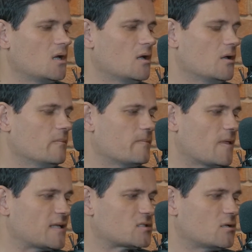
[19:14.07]
And
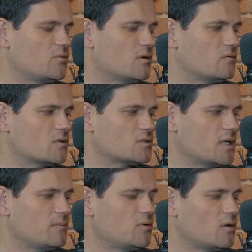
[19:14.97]
that's called a pure
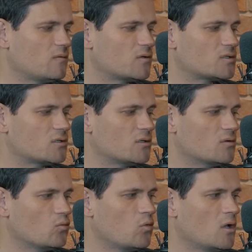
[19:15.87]
function. An impure
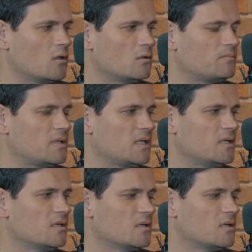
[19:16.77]
function will
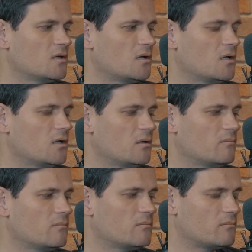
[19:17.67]
be
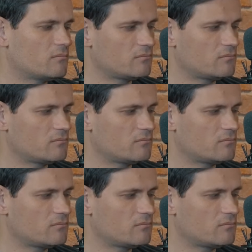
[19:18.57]
dependent